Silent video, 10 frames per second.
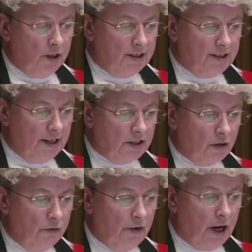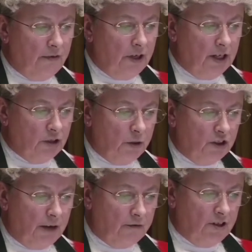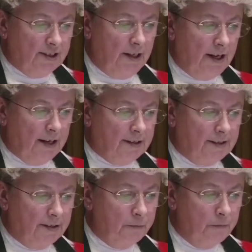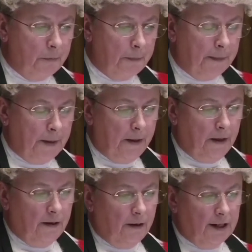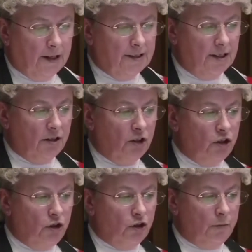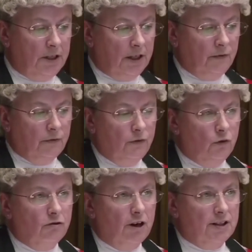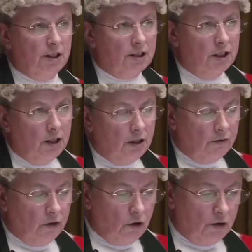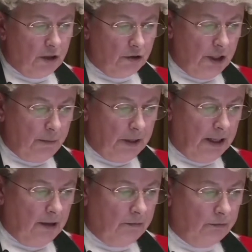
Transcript: 1/6 or 5 years, whichever is the less. I consider that you should be given full credit for your guilty plea.